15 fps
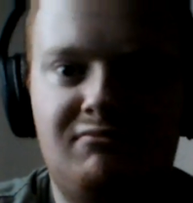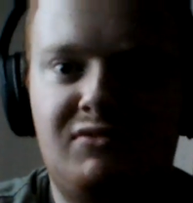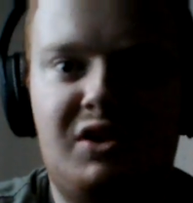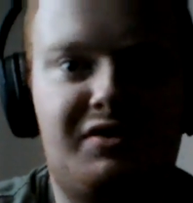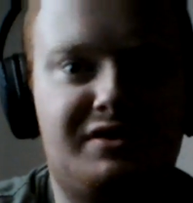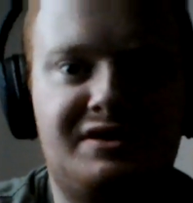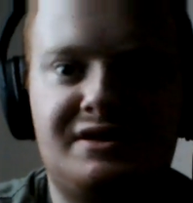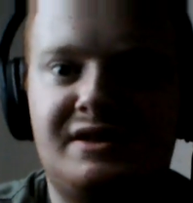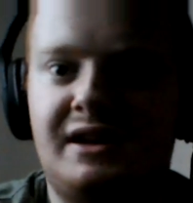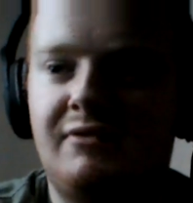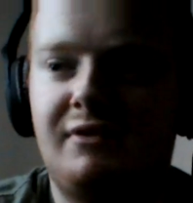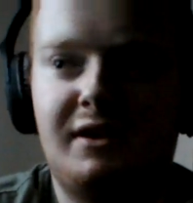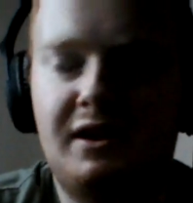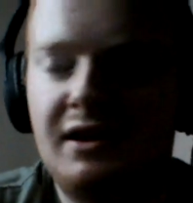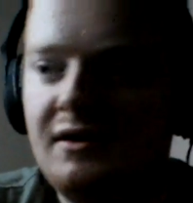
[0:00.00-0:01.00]
nothing to say
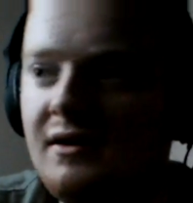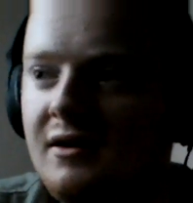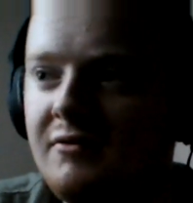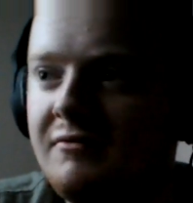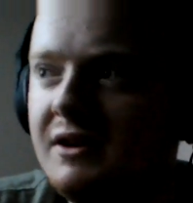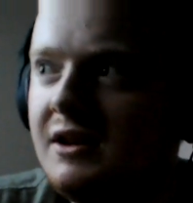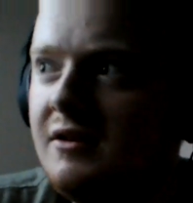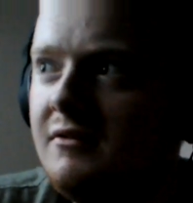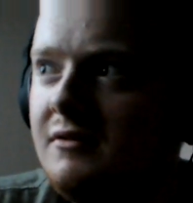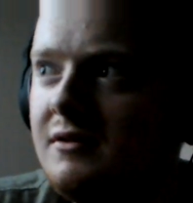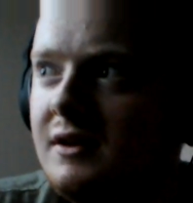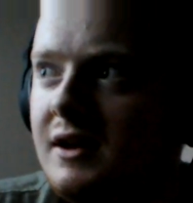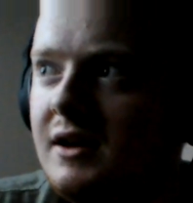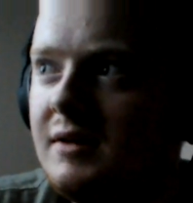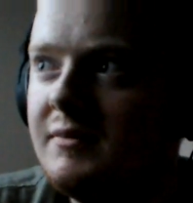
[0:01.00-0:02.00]
really on Renault.
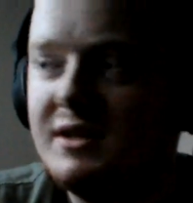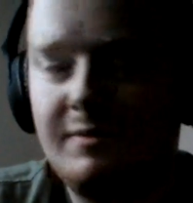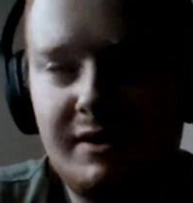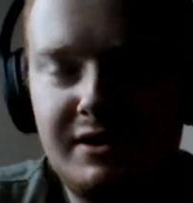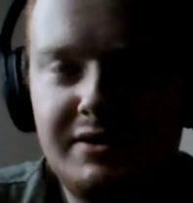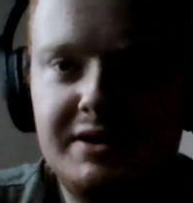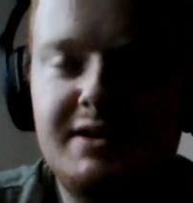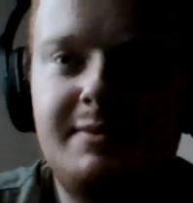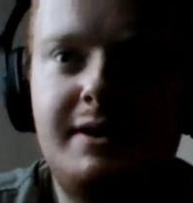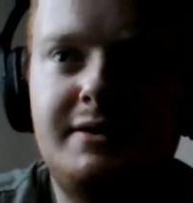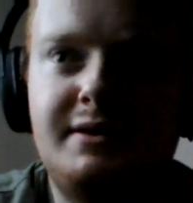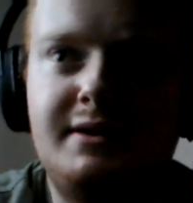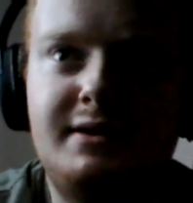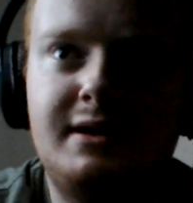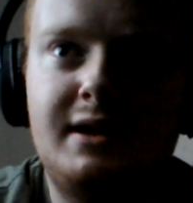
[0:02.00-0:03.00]
It's been as
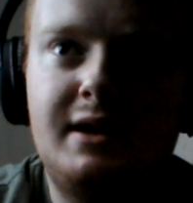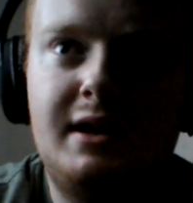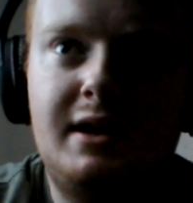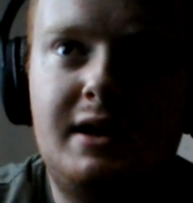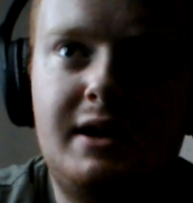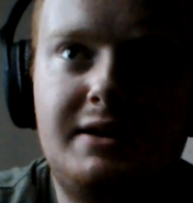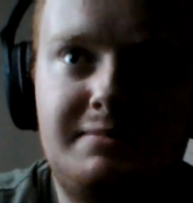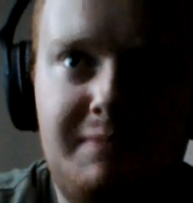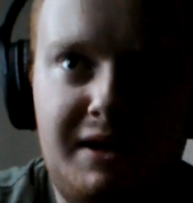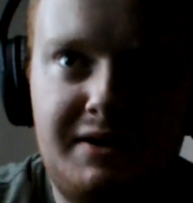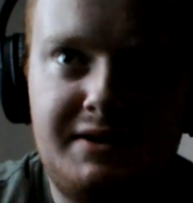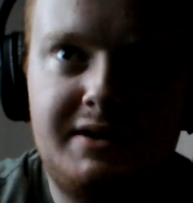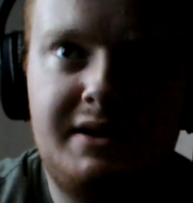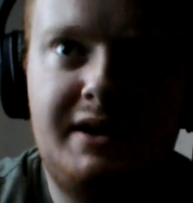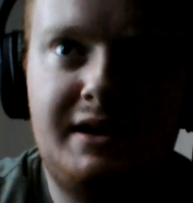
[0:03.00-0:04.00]
expected. It's
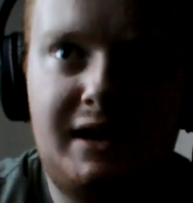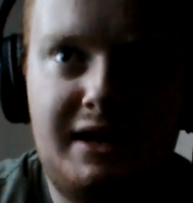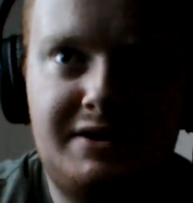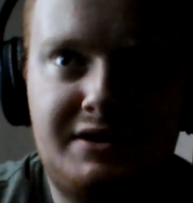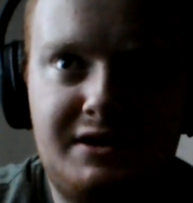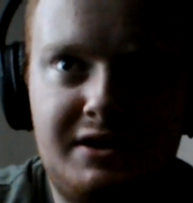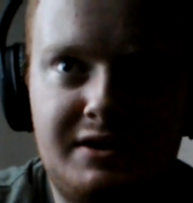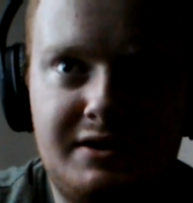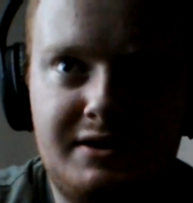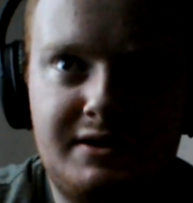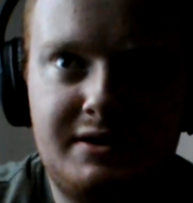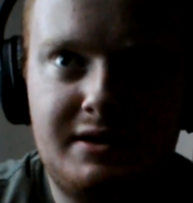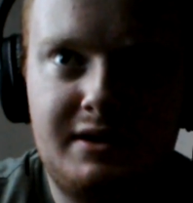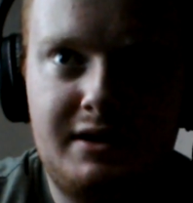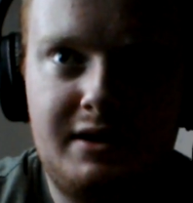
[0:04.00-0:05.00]
basically last
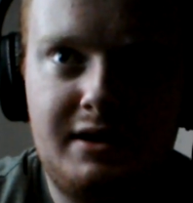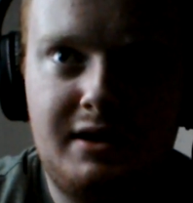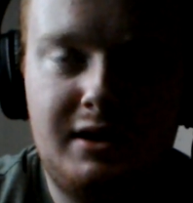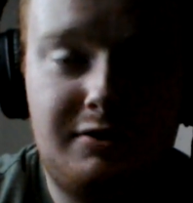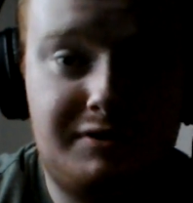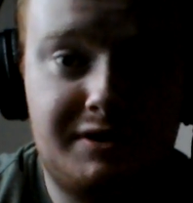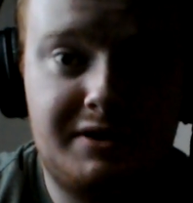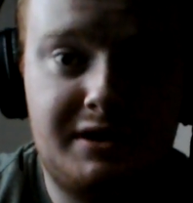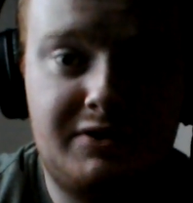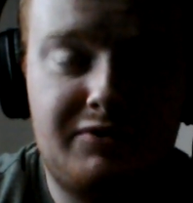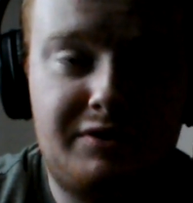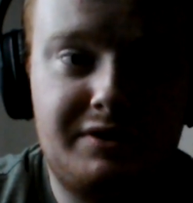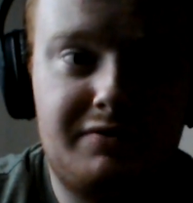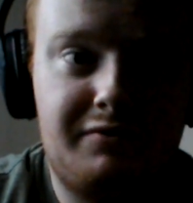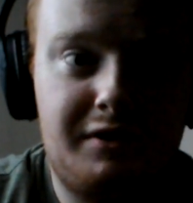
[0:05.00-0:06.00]
year's Lotus
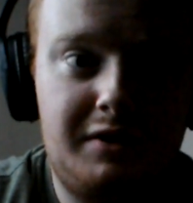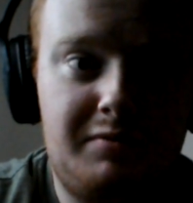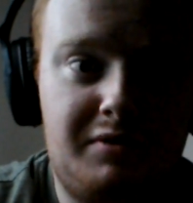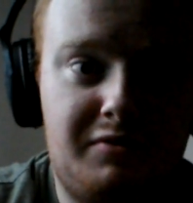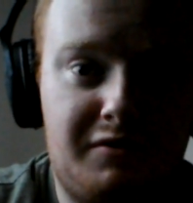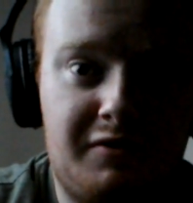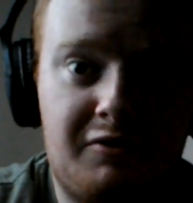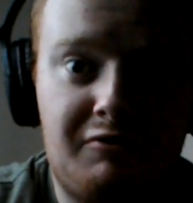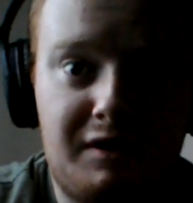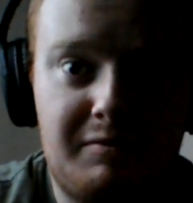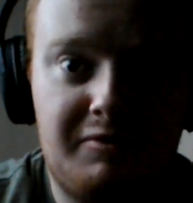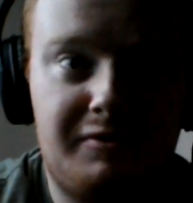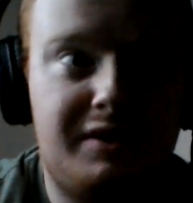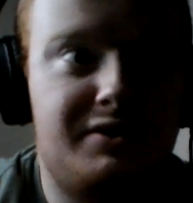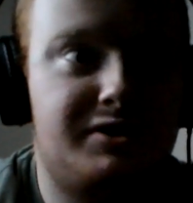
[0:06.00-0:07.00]
C23, but with a
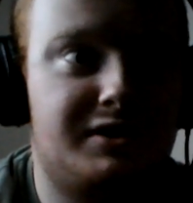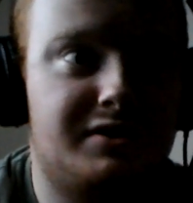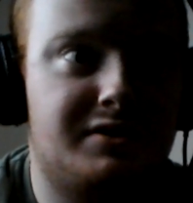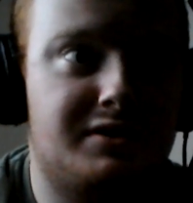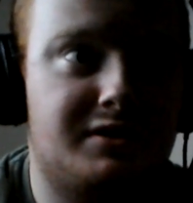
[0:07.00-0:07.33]
crapper engine,